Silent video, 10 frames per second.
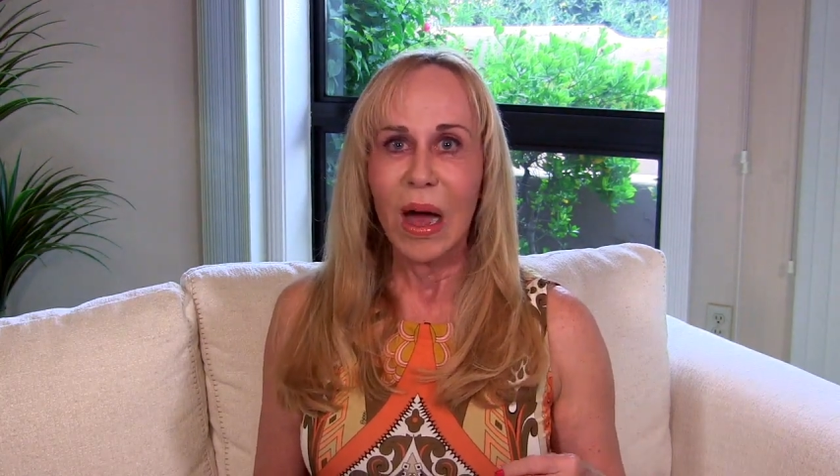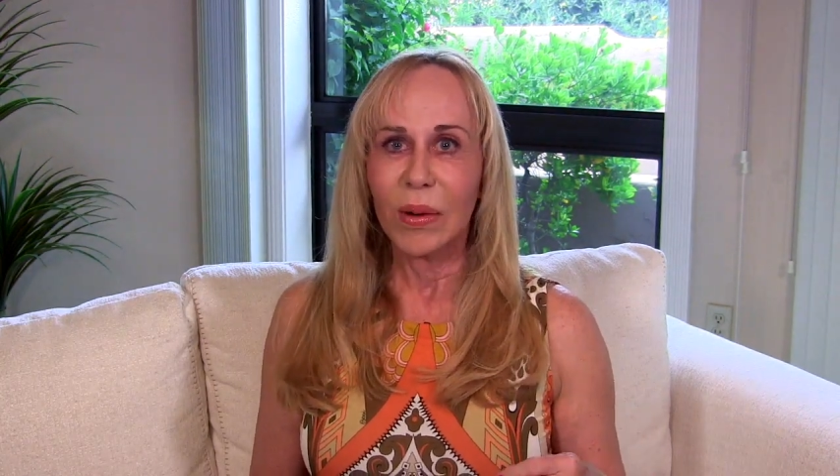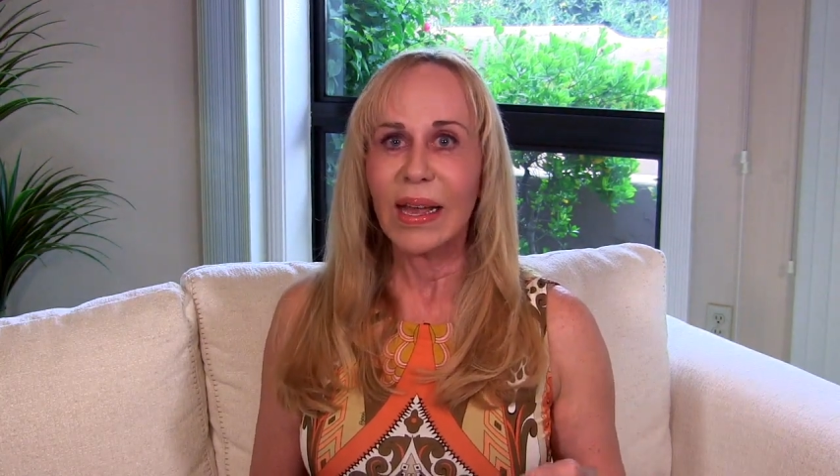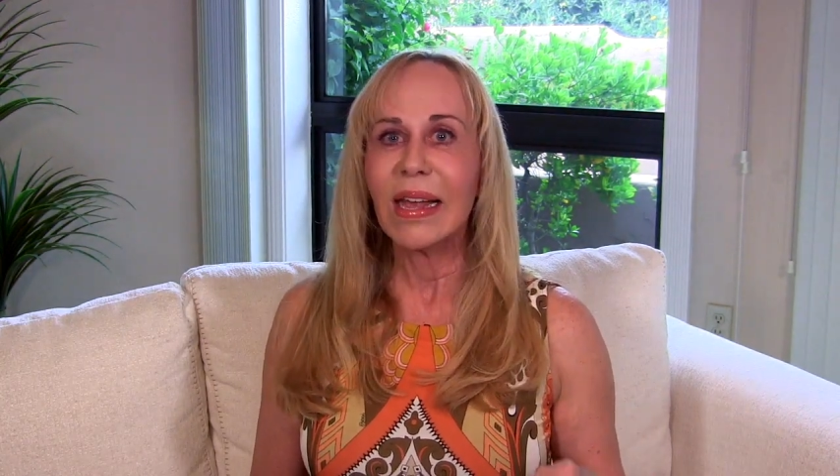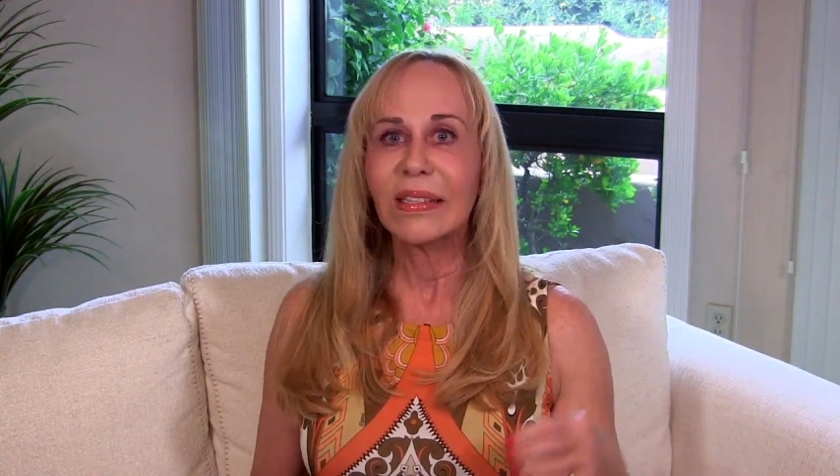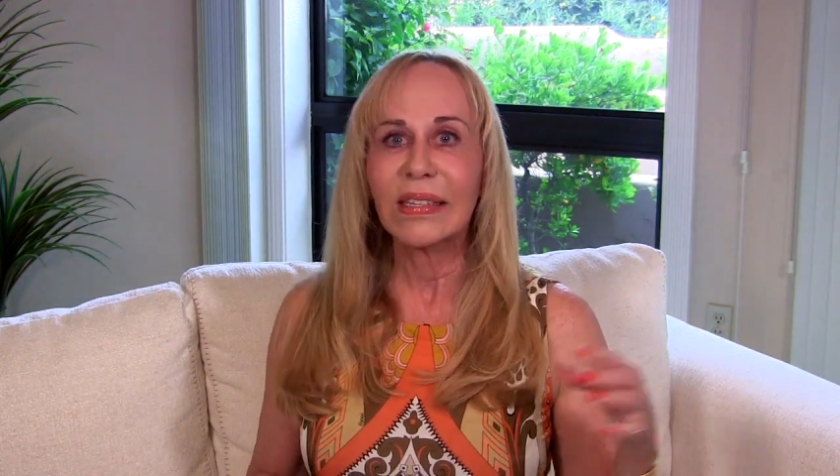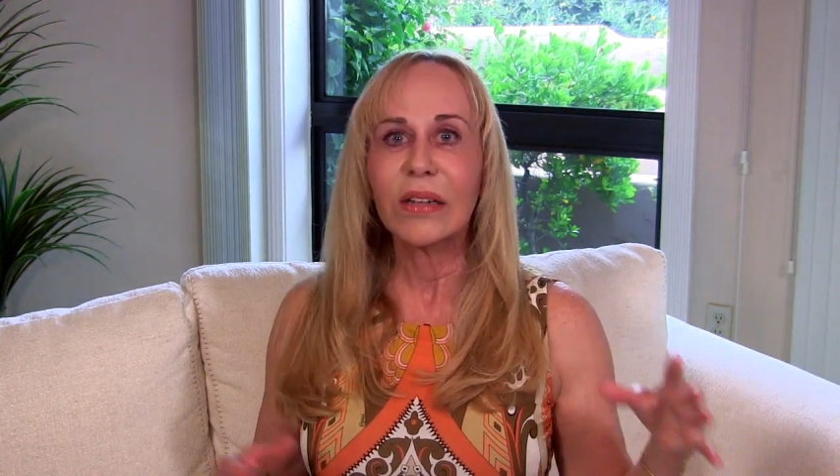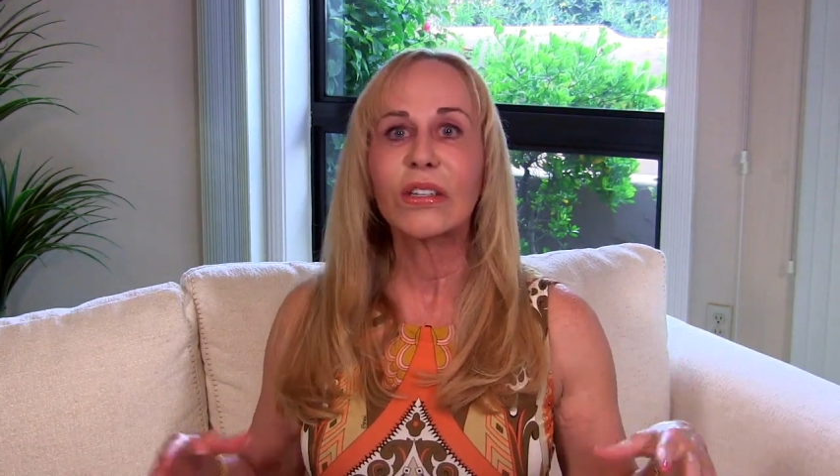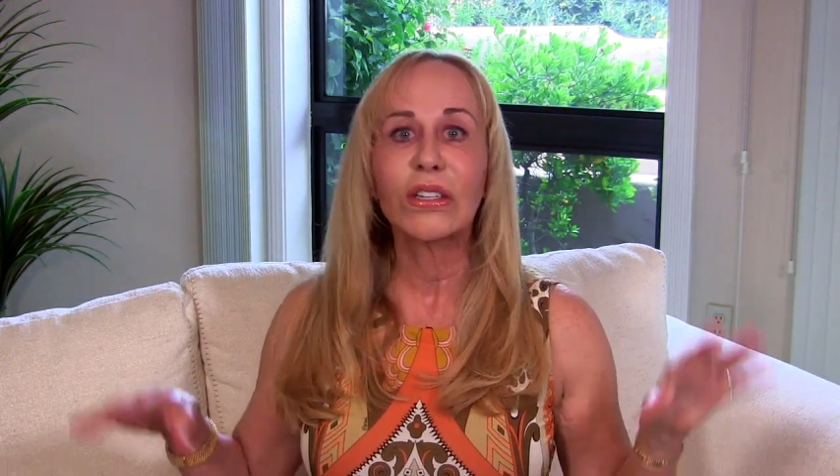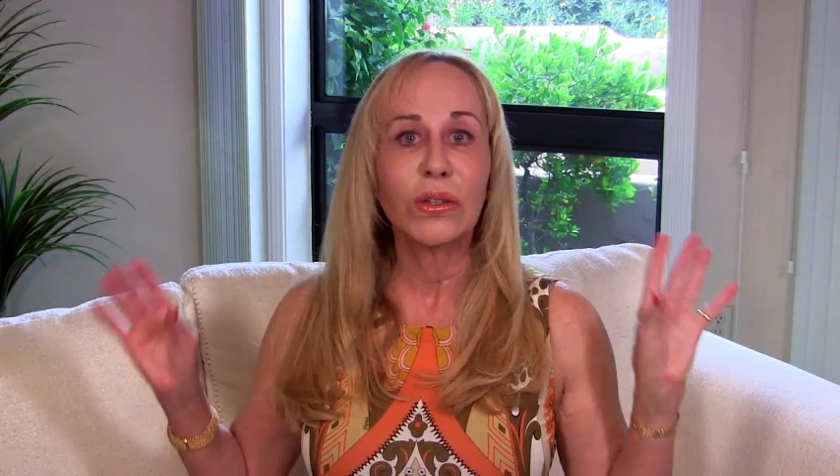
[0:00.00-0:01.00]
Okay. It
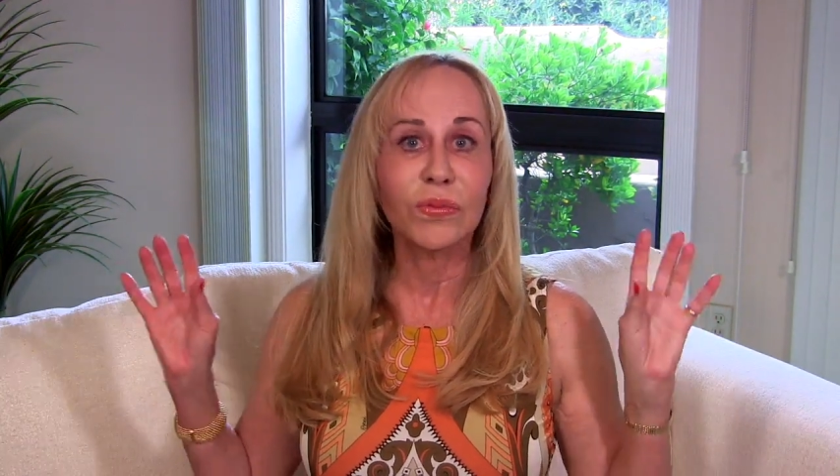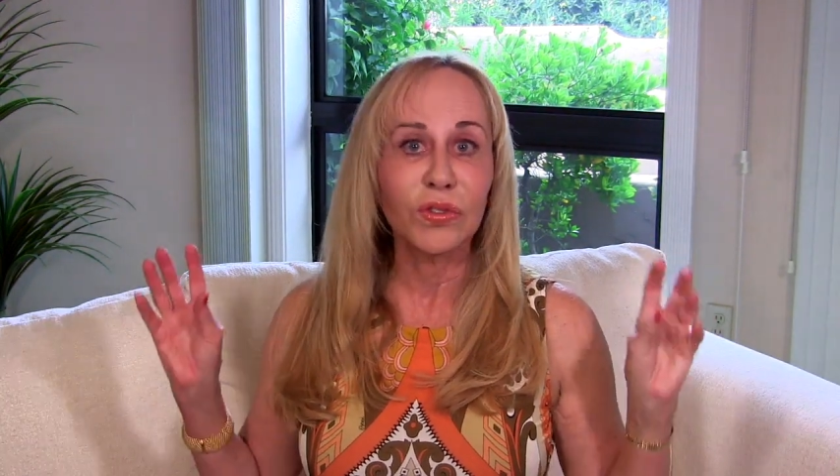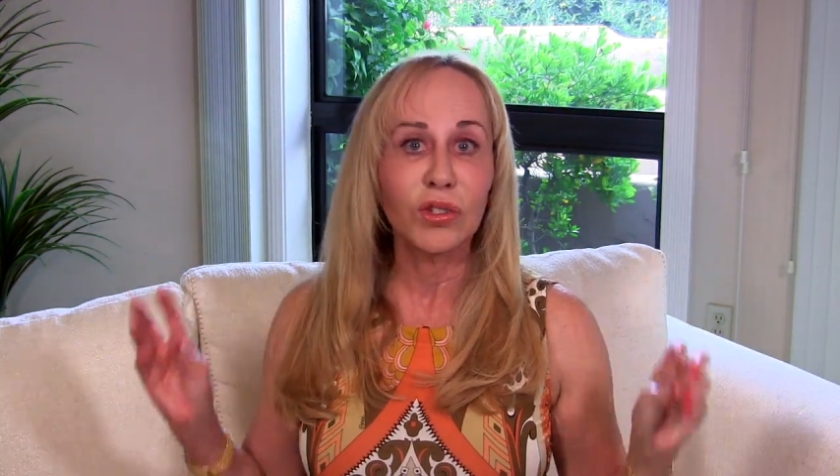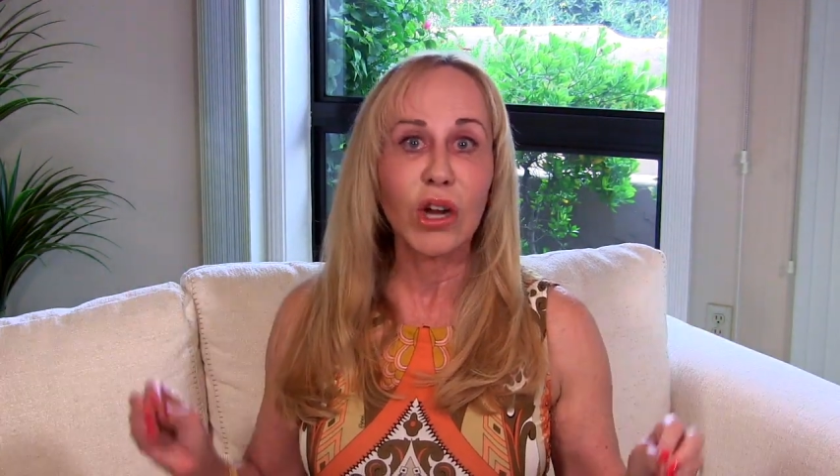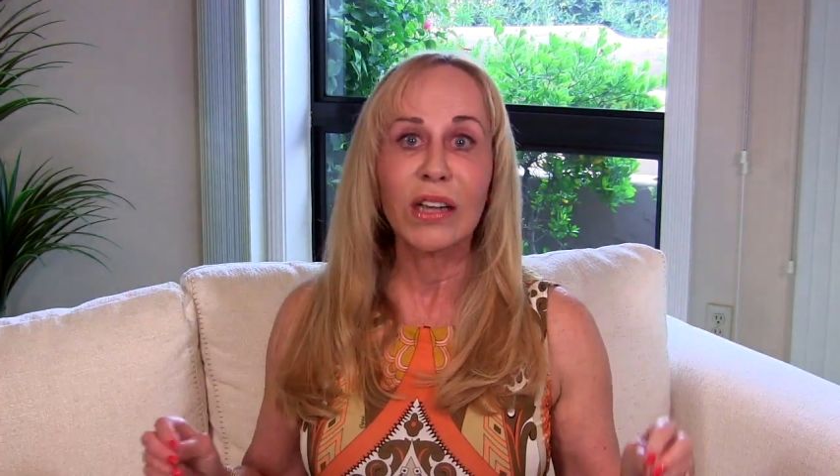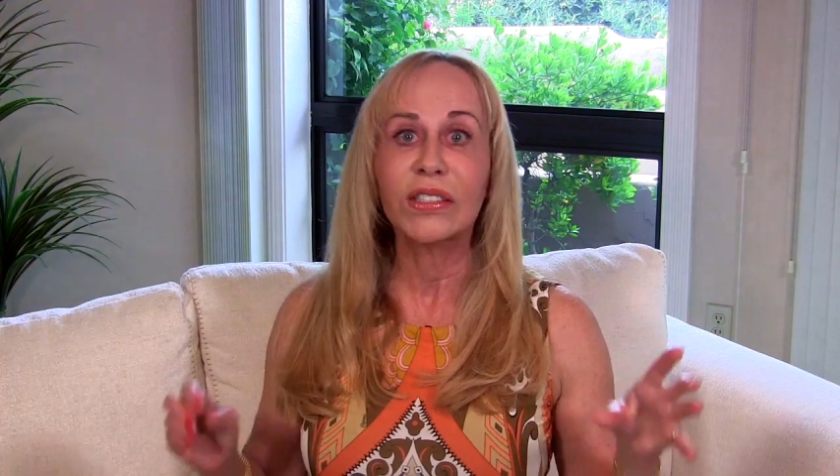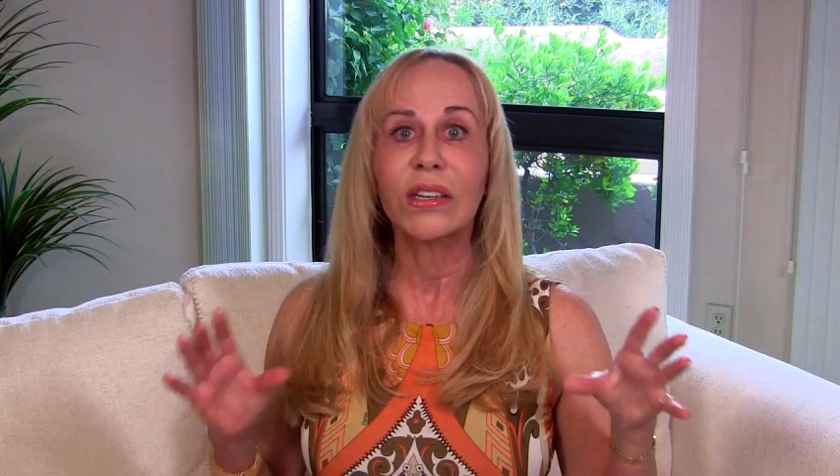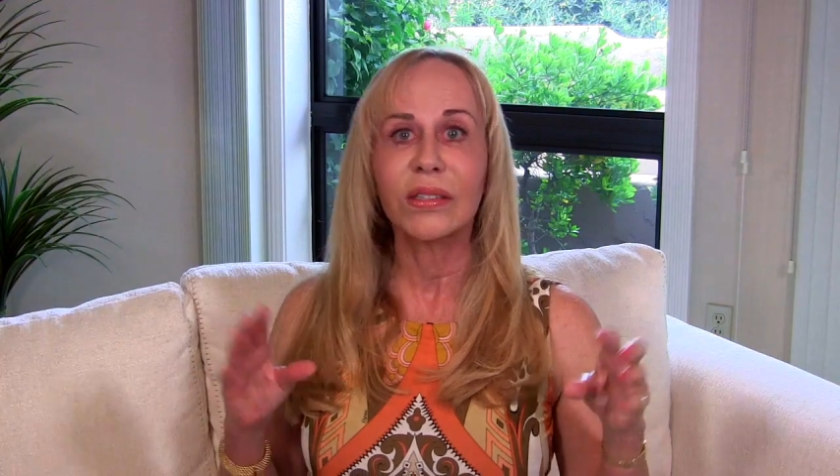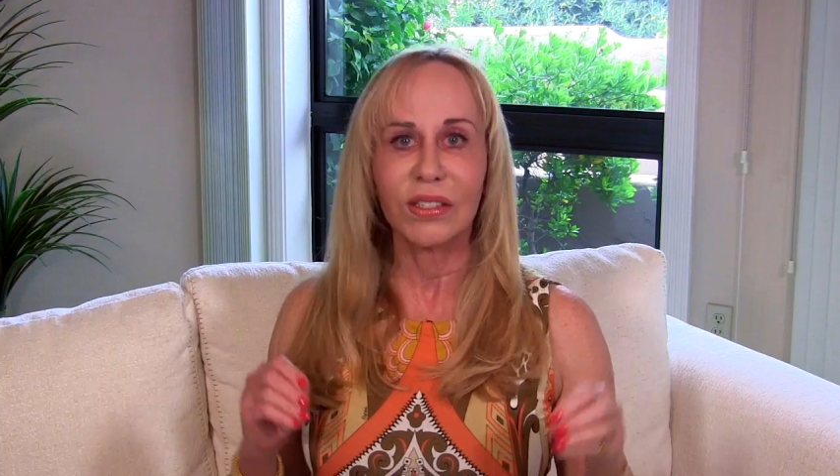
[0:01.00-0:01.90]
sounds like you just